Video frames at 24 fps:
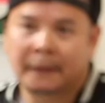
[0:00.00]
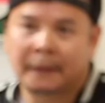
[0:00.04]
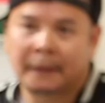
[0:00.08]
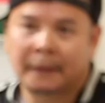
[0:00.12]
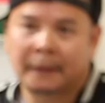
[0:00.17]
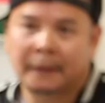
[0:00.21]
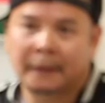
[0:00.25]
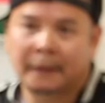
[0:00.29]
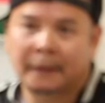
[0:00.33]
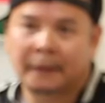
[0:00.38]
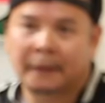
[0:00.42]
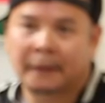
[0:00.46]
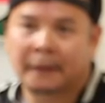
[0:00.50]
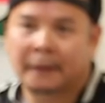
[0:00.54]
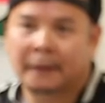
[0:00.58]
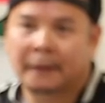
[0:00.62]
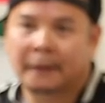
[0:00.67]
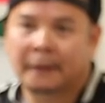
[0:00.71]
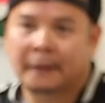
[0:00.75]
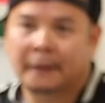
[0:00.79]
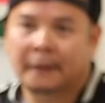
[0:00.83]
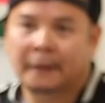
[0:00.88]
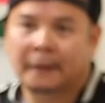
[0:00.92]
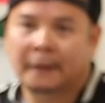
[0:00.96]

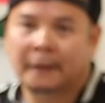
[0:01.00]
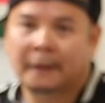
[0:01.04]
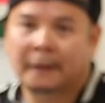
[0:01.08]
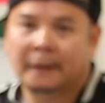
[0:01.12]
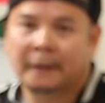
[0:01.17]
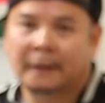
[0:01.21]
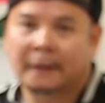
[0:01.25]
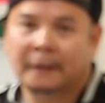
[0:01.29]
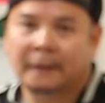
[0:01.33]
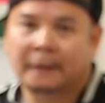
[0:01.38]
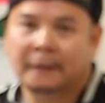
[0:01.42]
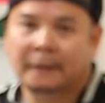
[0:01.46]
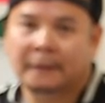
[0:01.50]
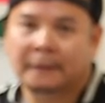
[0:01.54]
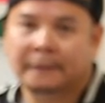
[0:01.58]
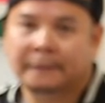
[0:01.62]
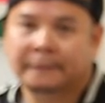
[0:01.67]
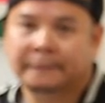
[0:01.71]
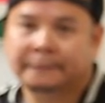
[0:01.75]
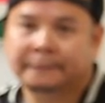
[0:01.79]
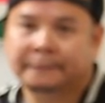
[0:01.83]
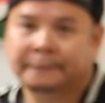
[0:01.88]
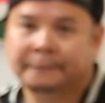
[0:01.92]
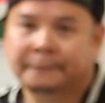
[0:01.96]

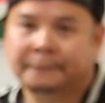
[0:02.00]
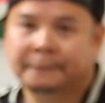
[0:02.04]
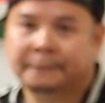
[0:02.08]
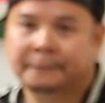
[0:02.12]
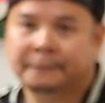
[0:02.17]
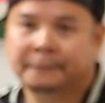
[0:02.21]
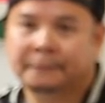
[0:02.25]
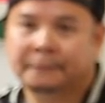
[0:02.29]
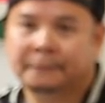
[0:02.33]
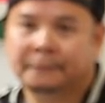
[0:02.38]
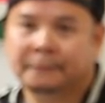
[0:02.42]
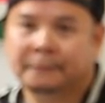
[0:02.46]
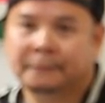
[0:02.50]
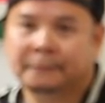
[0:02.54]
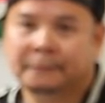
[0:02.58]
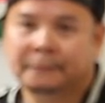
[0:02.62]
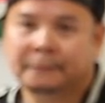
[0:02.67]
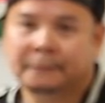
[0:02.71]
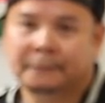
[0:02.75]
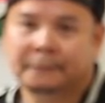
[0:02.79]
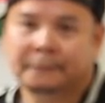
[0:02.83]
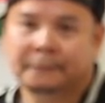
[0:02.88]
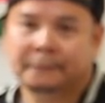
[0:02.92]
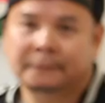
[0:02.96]

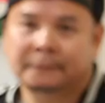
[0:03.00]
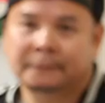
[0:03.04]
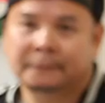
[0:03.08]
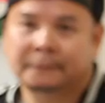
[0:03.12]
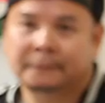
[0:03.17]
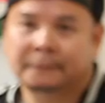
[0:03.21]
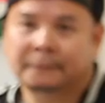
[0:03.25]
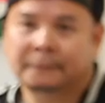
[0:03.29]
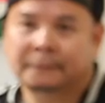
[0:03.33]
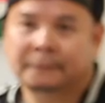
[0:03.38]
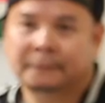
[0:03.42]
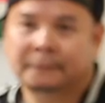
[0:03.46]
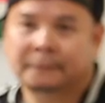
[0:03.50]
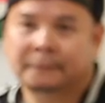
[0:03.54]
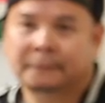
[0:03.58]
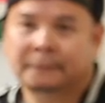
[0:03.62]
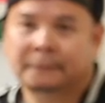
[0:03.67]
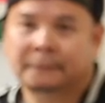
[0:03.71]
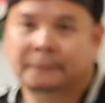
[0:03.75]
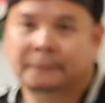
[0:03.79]
No words are spoken by the person on screen.